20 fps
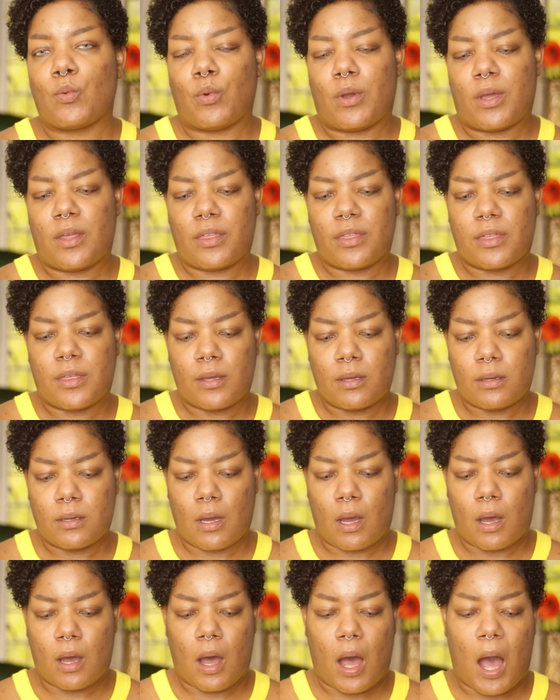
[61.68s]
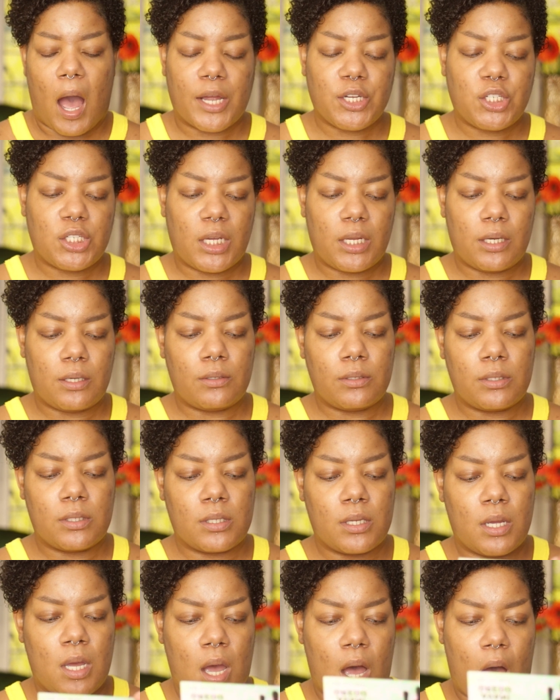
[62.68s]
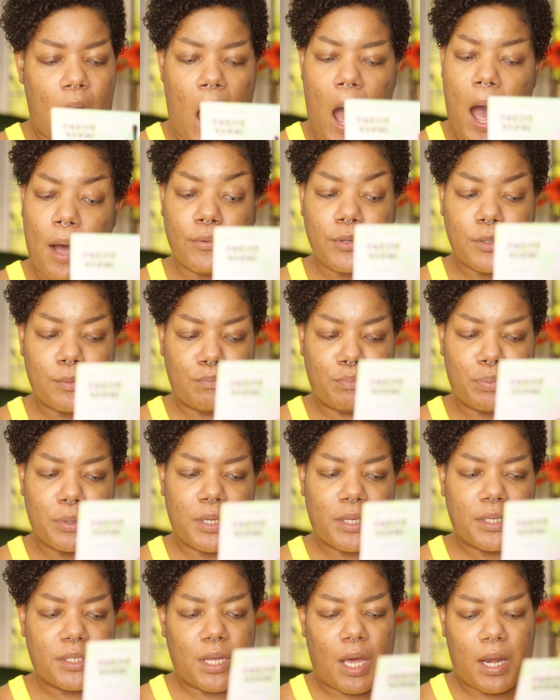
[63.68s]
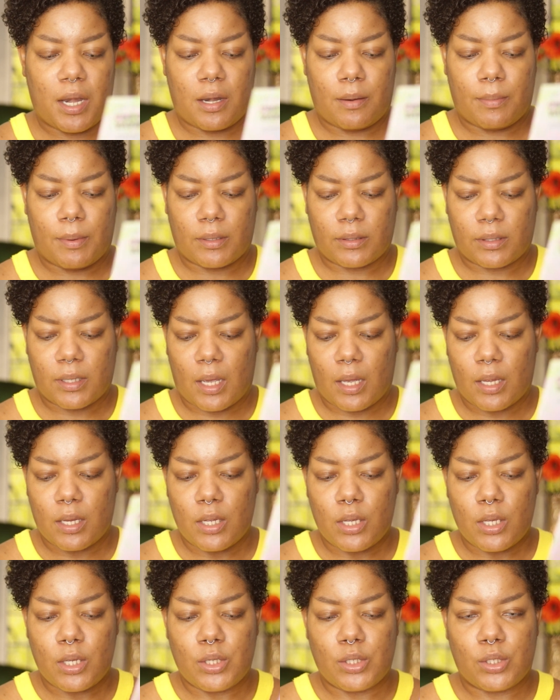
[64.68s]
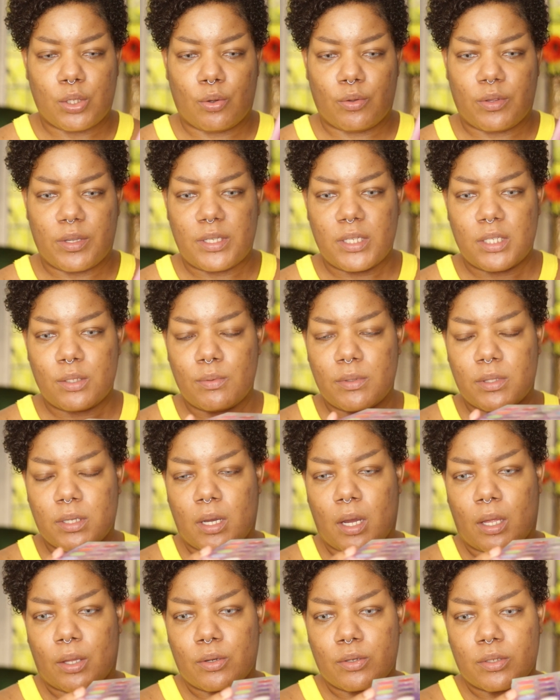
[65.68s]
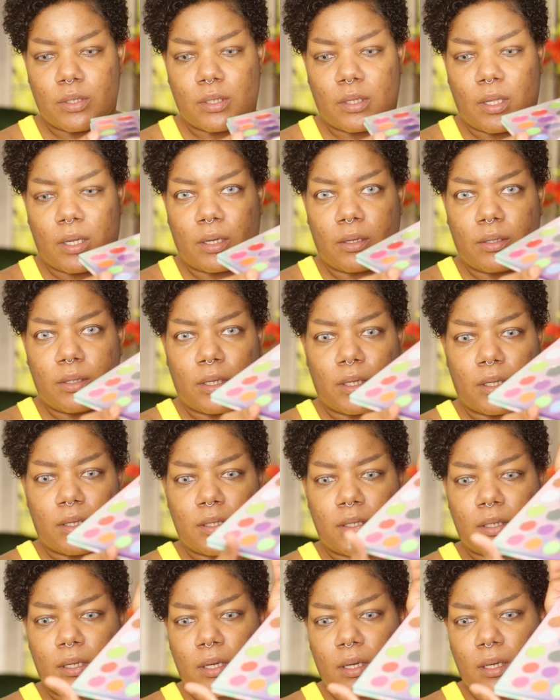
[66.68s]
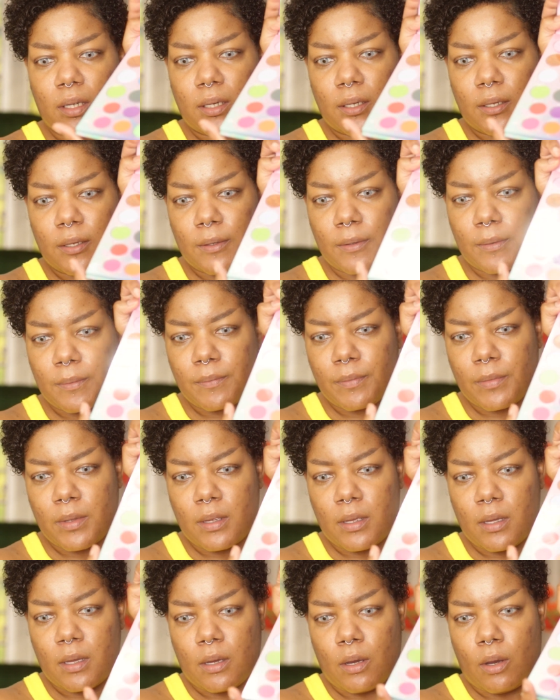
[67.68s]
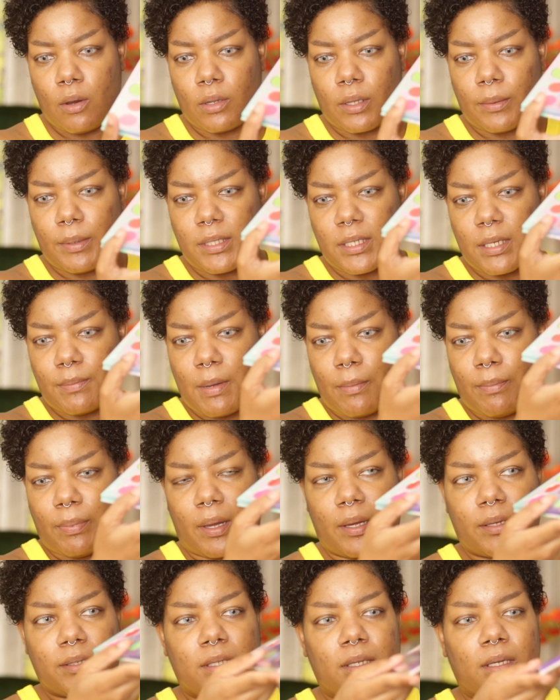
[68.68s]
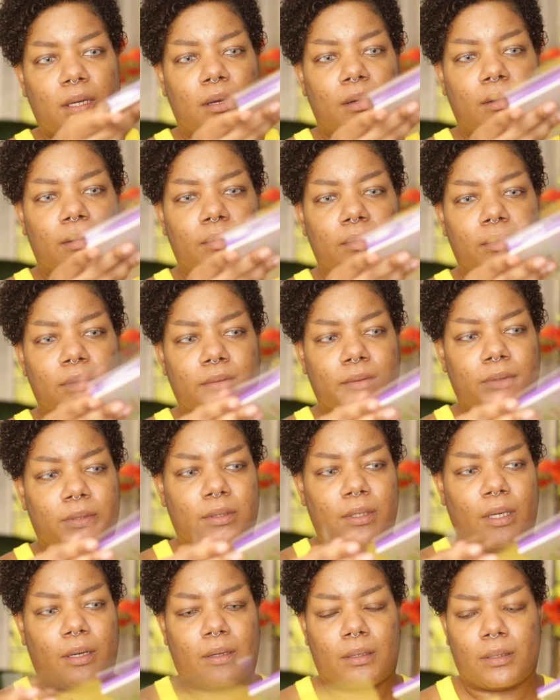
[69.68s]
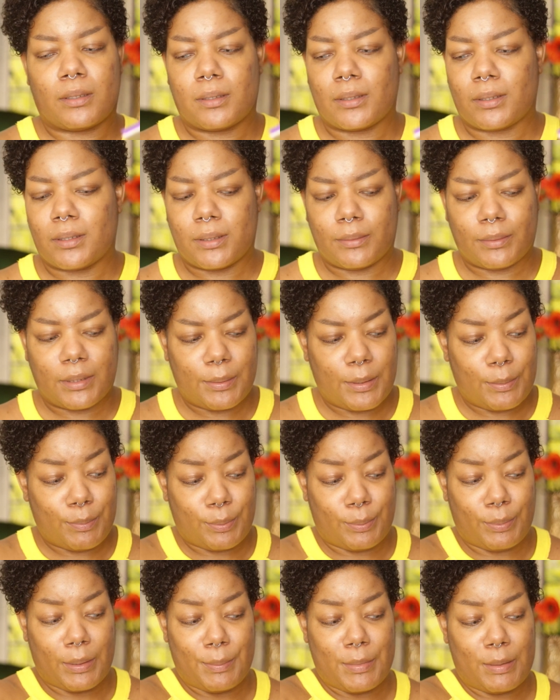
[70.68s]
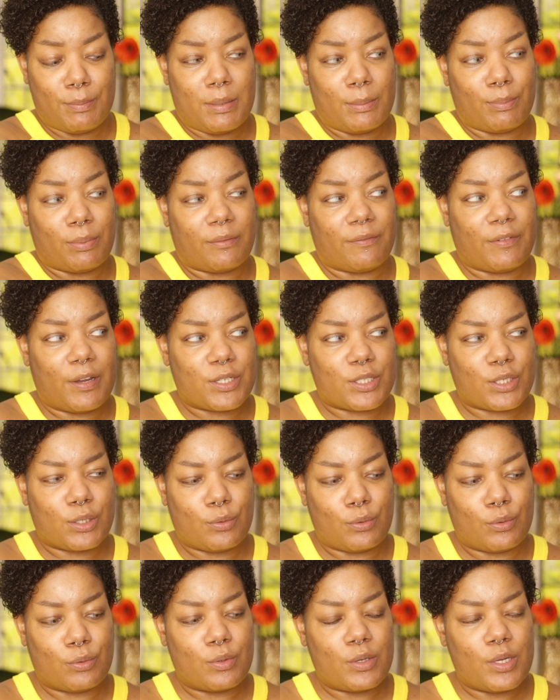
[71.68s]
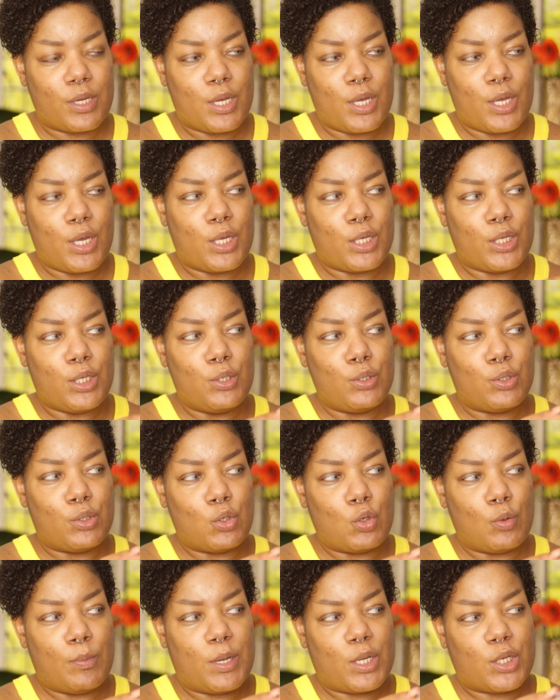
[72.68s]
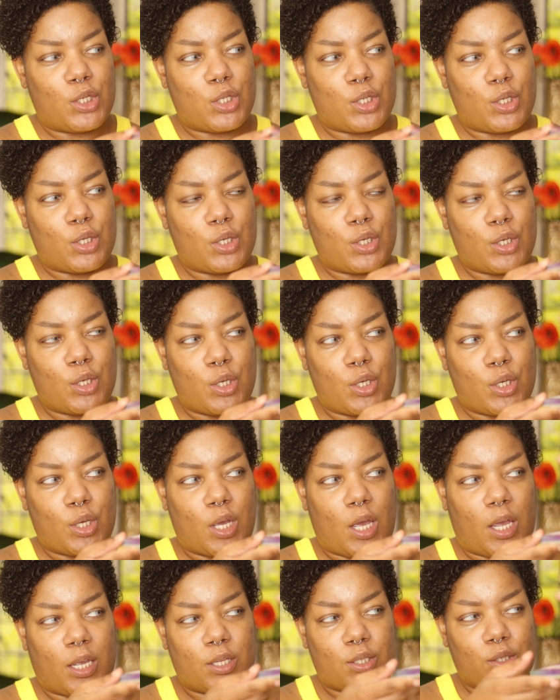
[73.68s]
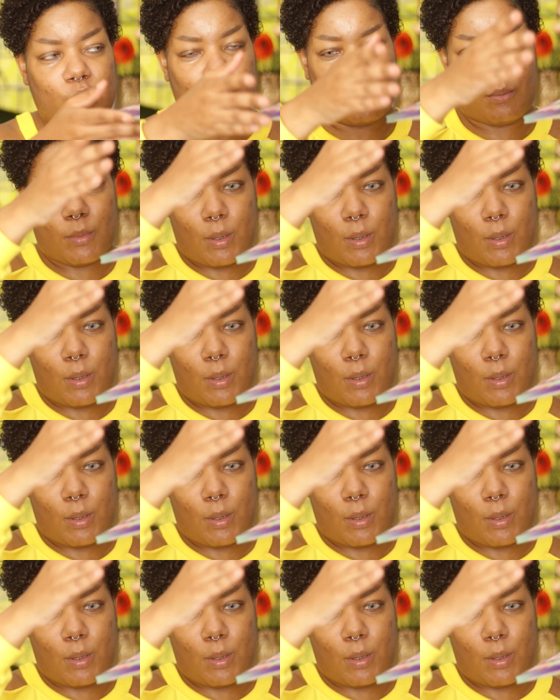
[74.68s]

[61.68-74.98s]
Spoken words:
with eyeshadows, I was pretty excited about that. So this is what the colors look like on the inside. Well, let me take my plastic out. Sorry, y'all. Let me be professional, YouTube-ish. Okay, so